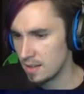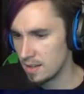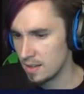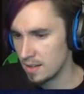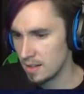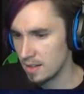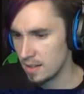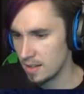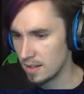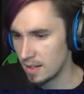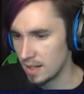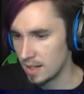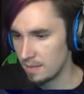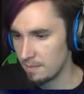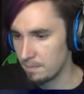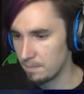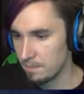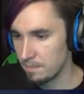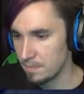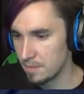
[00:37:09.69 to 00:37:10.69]

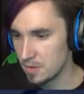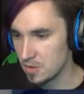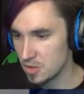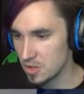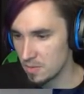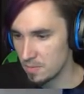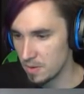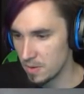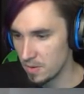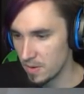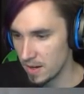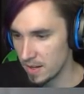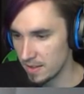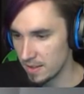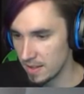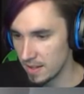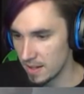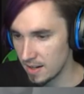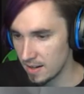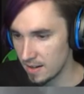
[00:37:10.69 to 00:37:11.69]
Yep, should be right
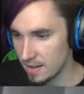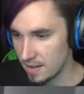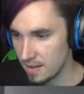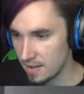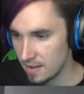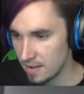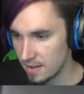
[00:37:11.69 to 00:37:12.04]
there.